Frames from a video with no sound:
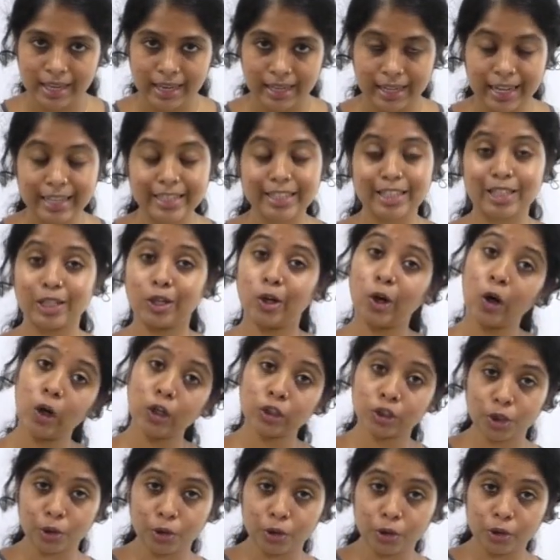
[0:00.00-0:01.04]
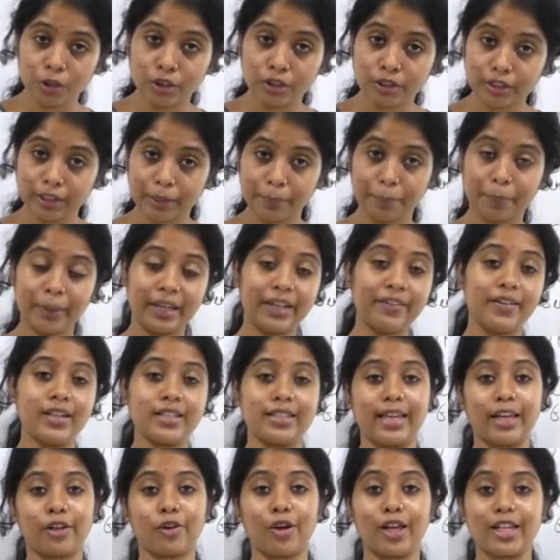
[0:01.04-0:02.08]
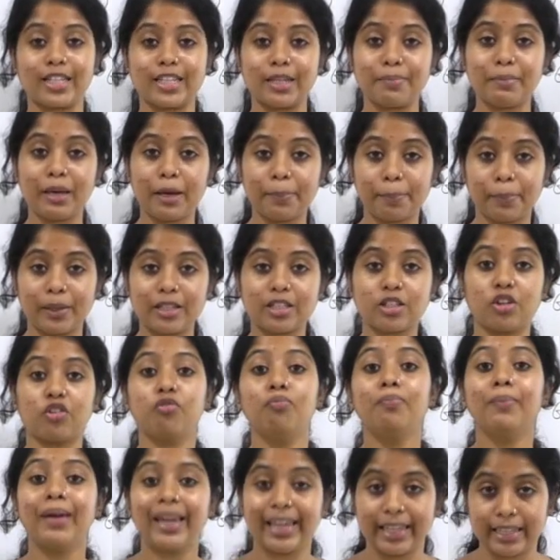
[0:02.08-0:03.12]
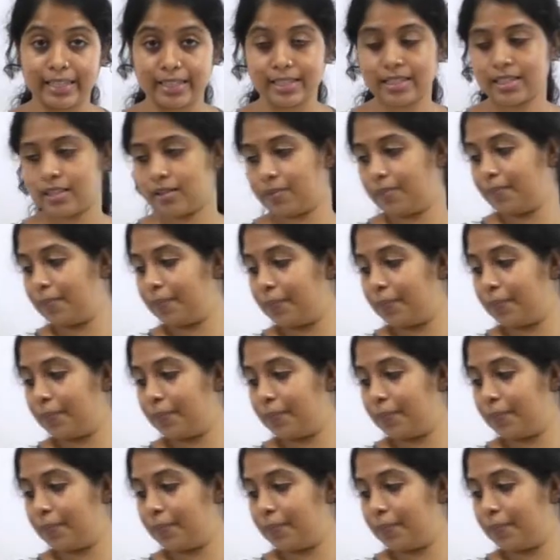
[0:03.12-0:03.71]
Let's go through the previous year question papers of mains.